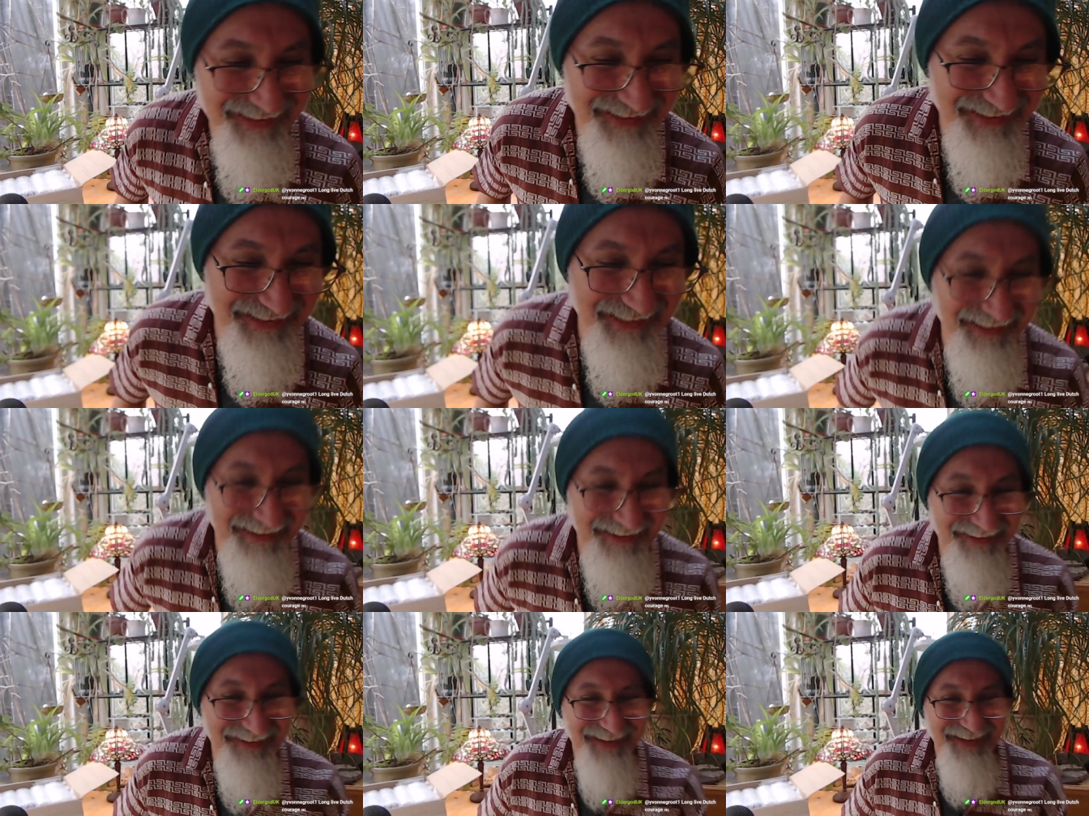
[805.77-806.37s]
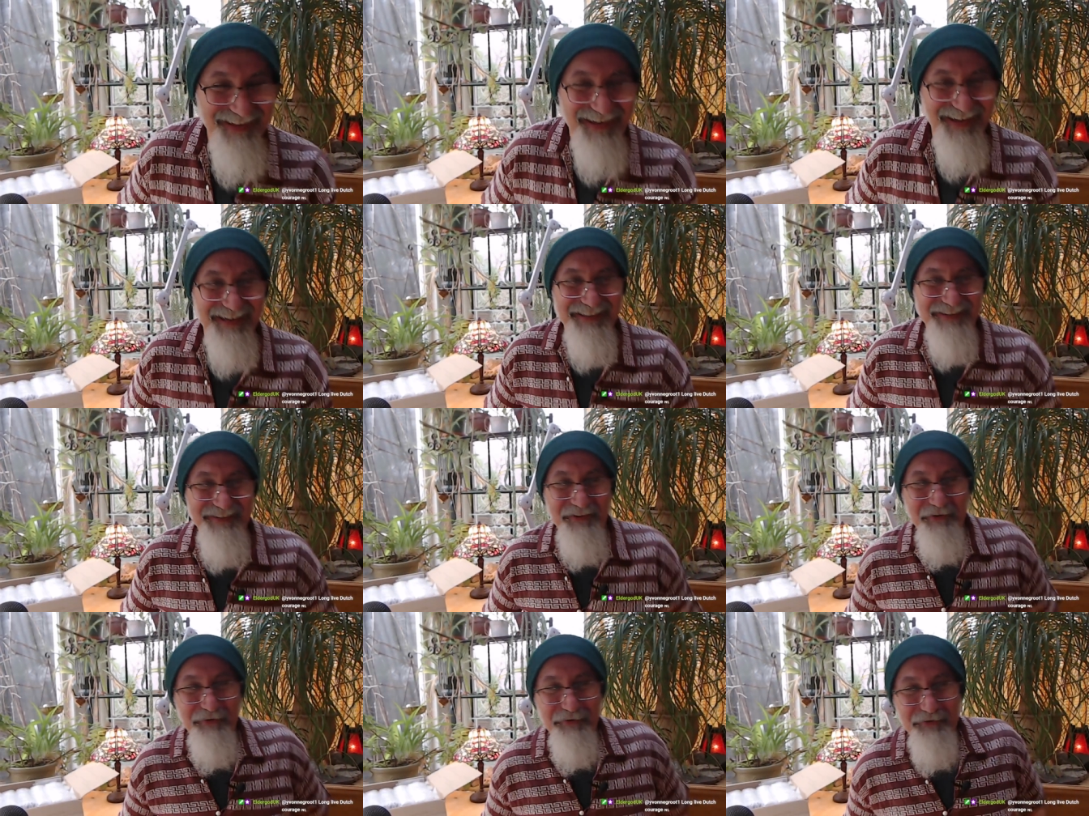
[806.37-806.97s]
Cheryl, I
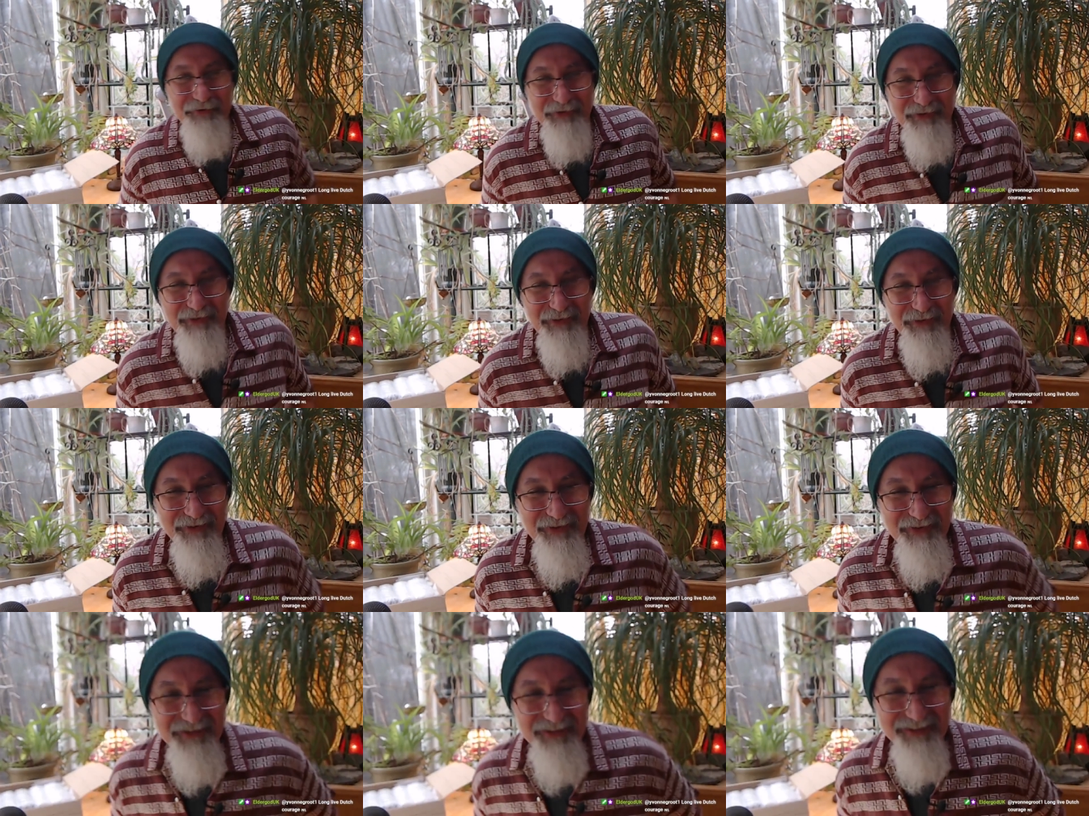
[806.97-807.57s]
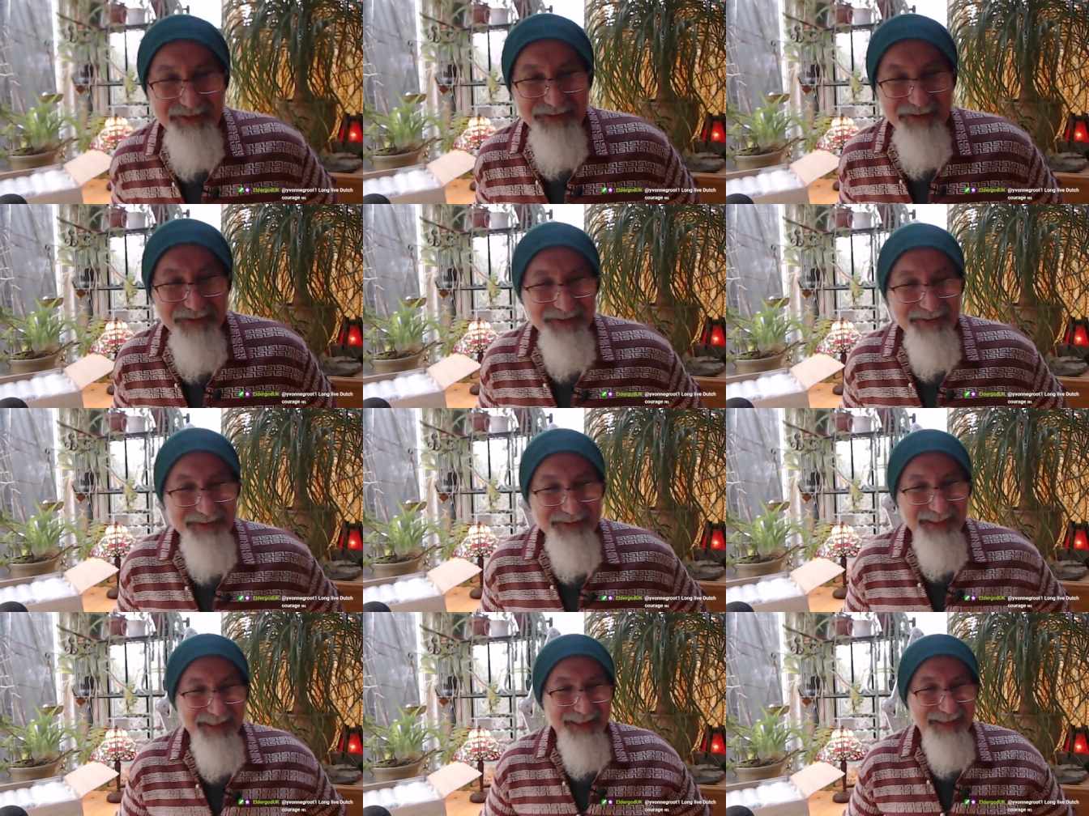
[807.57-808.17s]
know a few local
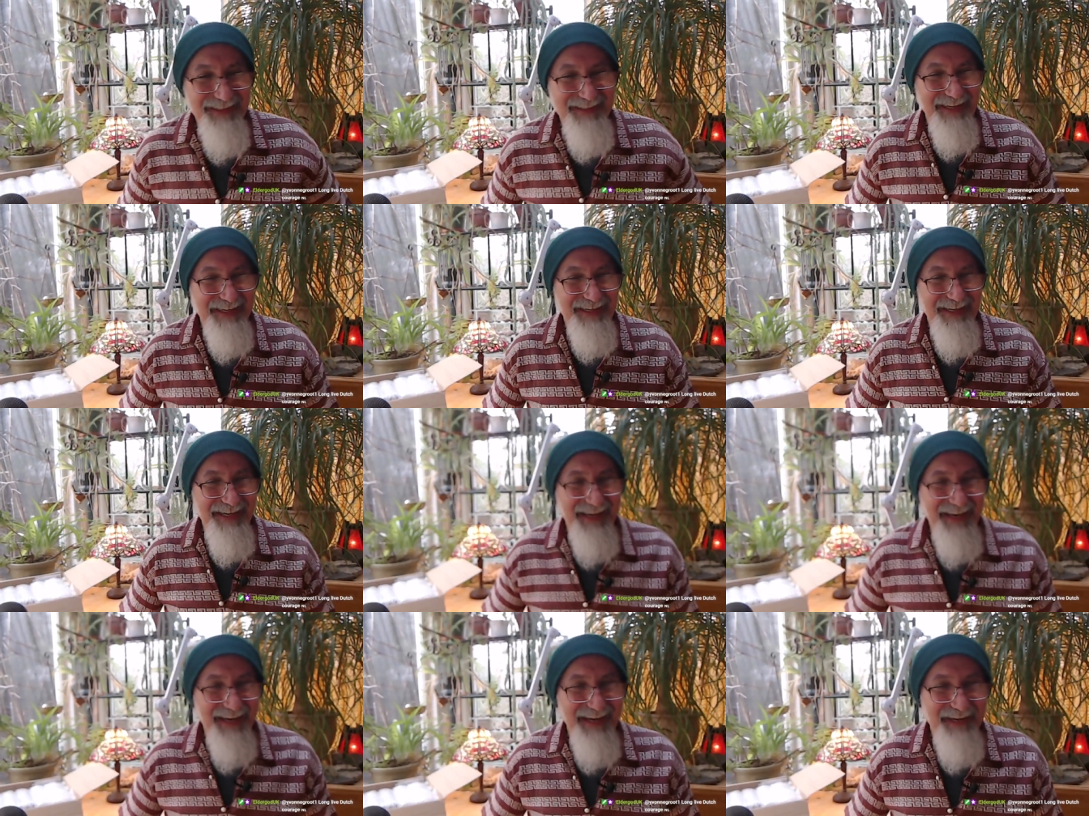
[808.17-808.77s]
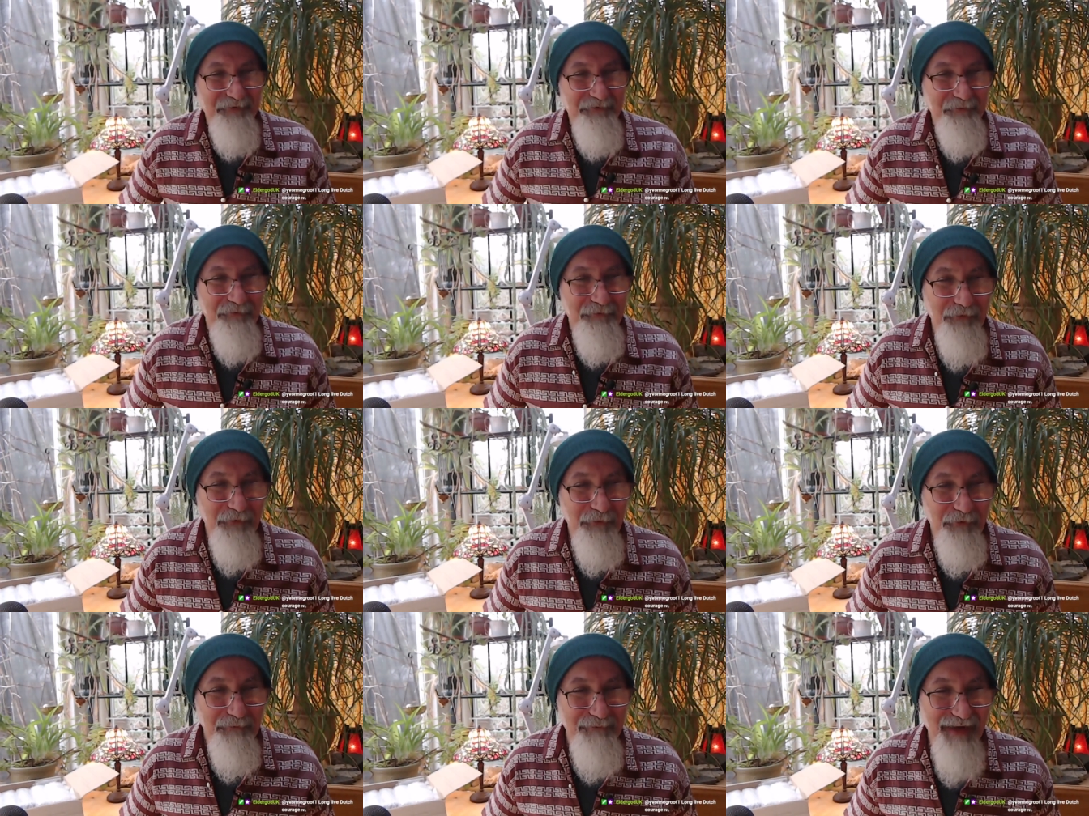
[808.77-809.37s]
stores that had
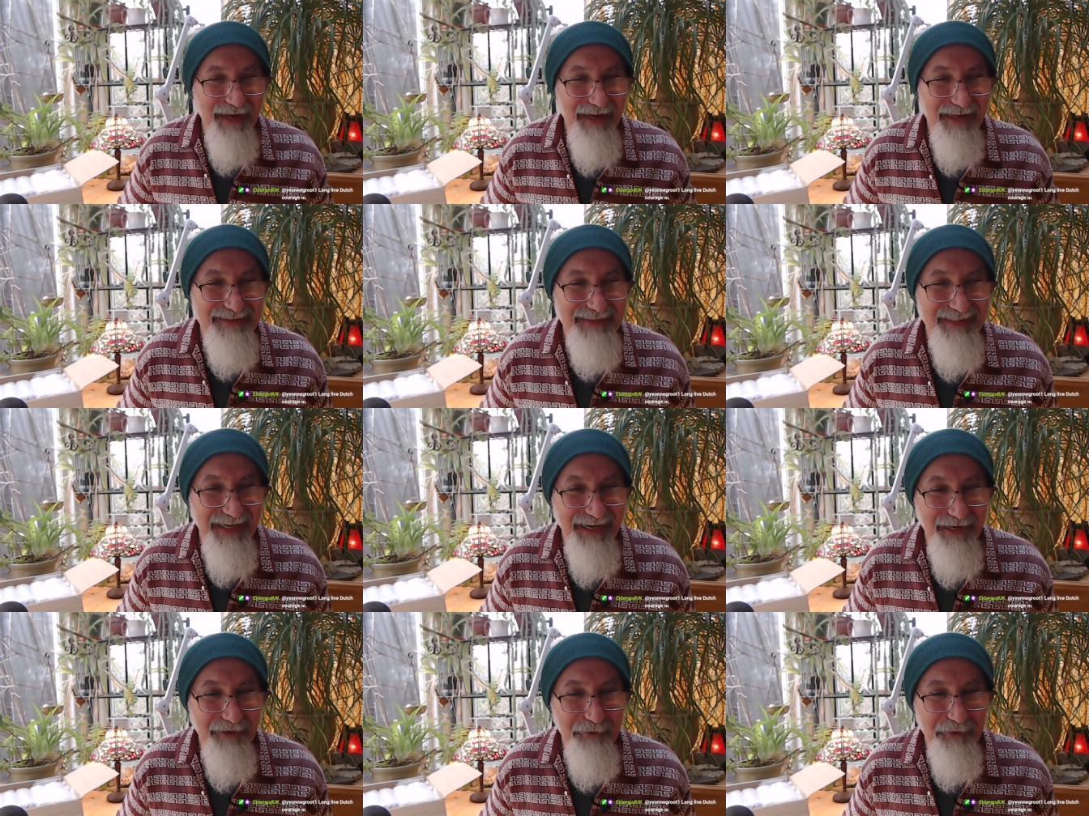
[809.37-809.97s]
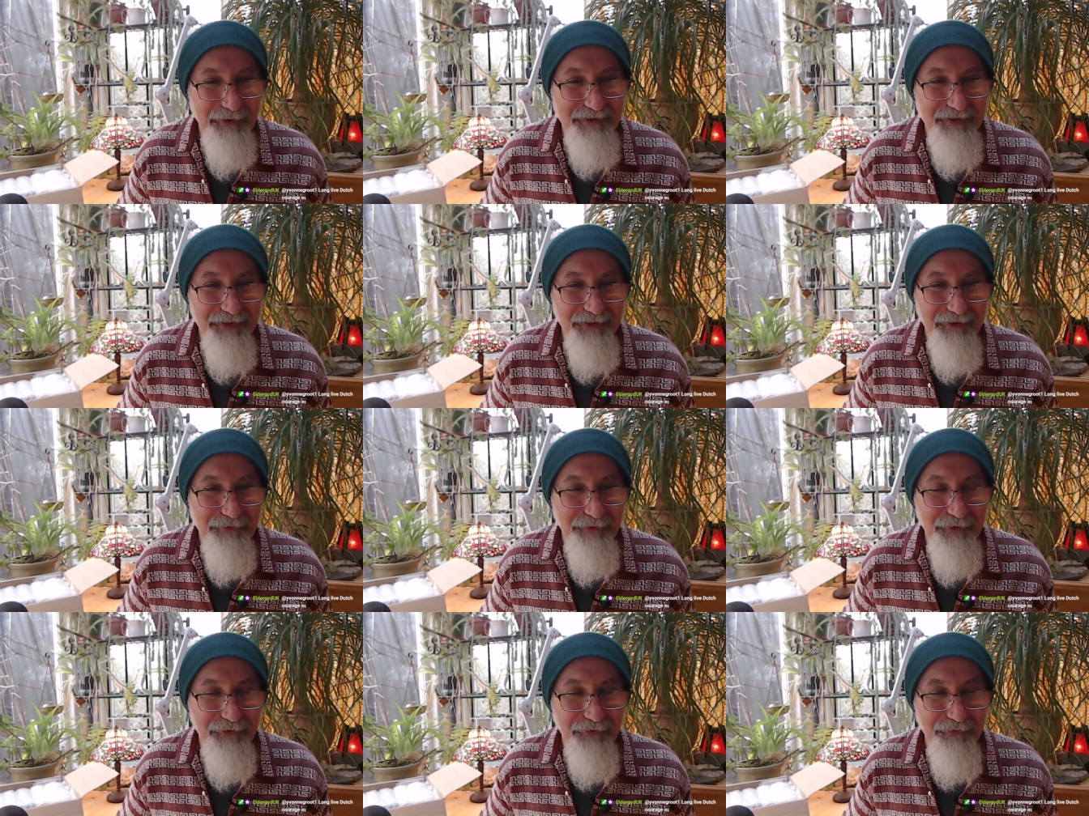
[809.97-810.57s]
full mask hours
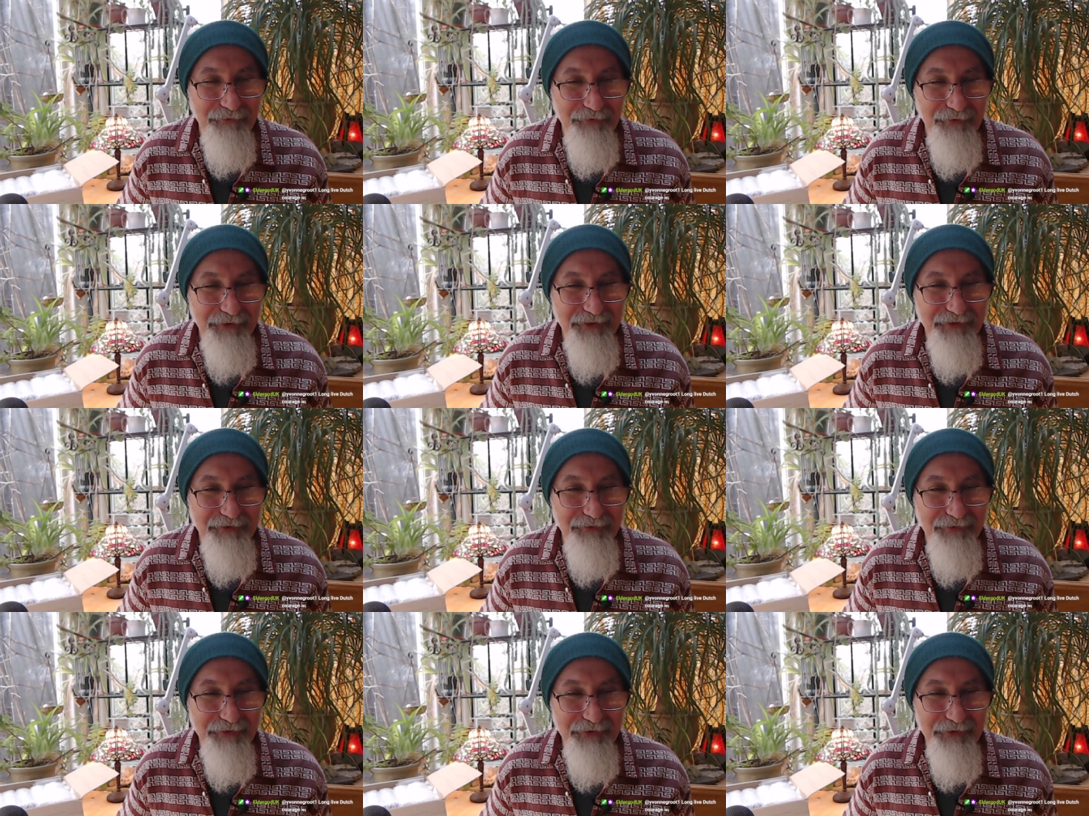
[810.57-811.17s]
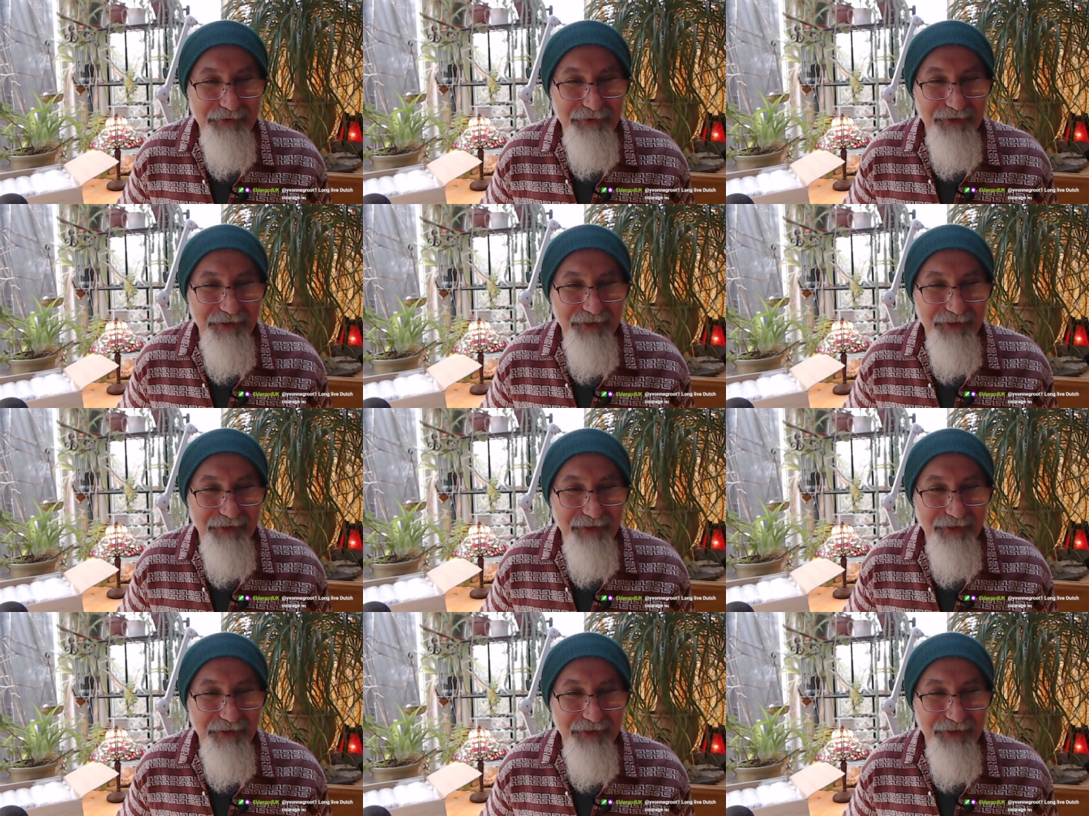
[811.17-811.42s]
for the first few